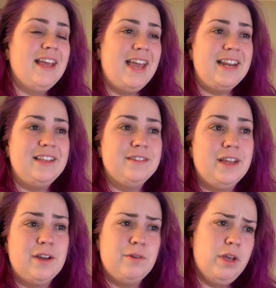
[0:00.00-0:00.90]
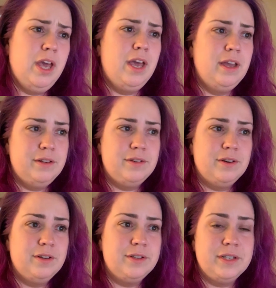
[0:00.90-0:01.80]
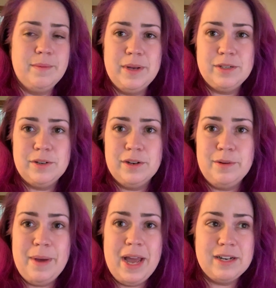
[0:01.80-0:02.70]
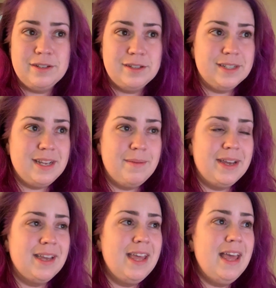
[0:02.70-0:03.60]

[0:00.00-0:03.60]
and he's like, okay, turn on your stomach, turn on your back, turn on your stomach.